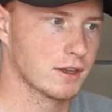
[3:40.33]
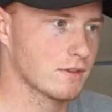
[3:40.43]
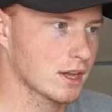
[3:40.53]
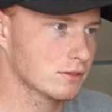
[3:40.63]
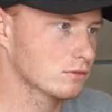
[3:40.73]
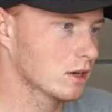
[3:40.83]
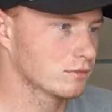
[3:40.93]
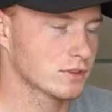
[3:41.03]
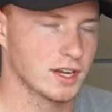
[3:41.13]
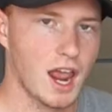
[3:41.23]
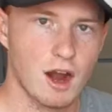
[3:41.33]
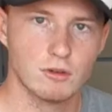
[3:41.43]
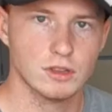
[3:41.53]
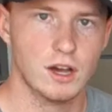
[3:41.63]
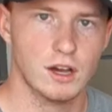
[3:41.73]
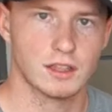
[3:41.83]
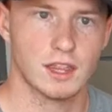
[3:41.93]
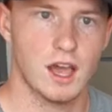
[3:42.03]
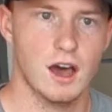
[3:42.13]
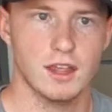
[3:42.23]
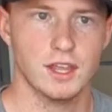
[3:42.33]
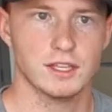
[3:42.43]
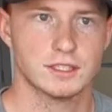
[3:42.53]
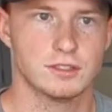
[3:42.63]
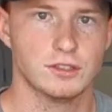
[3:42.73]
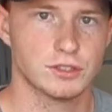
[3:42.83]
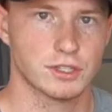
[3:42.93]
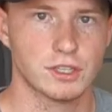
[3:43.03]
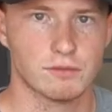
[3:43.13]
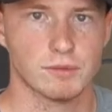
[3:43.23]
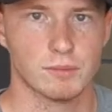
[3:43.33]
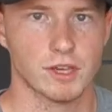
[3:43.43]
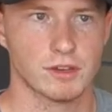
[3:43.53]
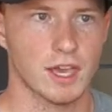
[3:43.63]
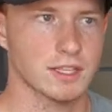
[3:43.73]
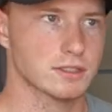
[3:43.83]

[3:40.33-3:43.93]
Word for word: If I can warm up for an hour long, uh, that's usually good for me, okay?